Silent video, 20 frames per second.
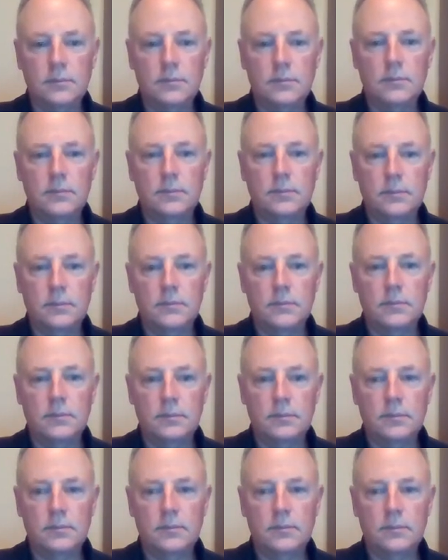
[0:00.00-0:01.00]

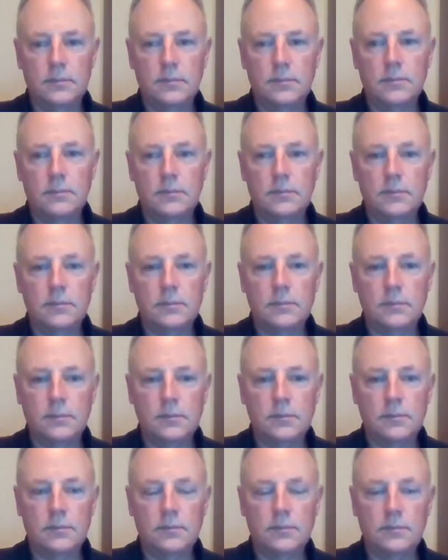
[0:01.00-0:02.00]

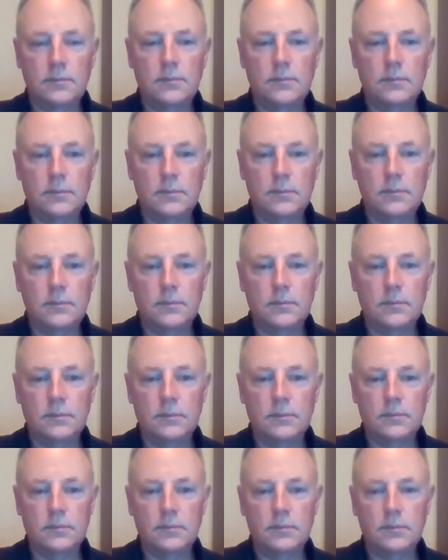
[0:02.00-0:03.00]

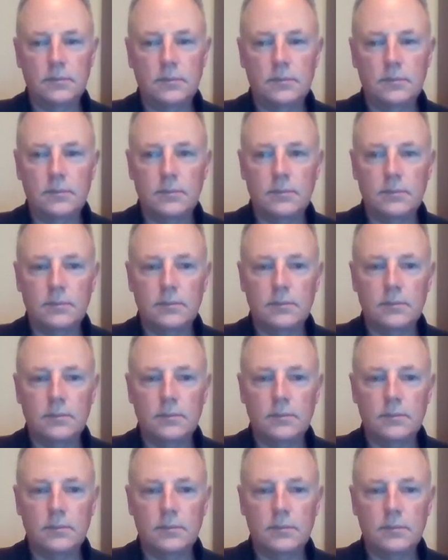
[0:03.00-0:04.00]

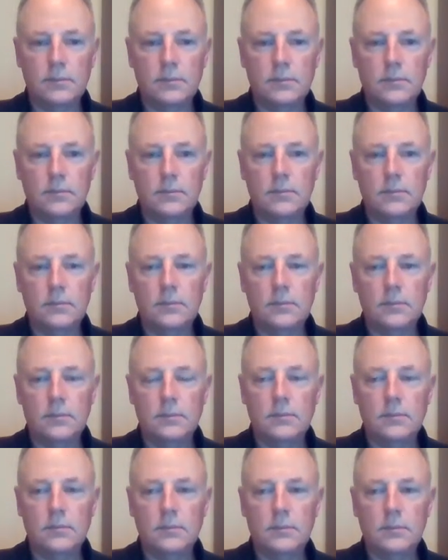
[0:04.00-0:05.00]

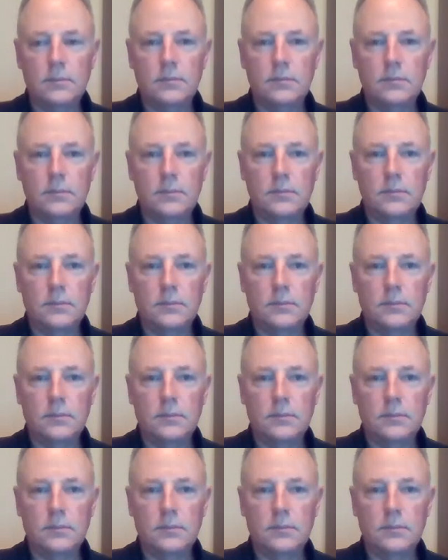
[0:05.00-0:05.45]
This person isn't speaking.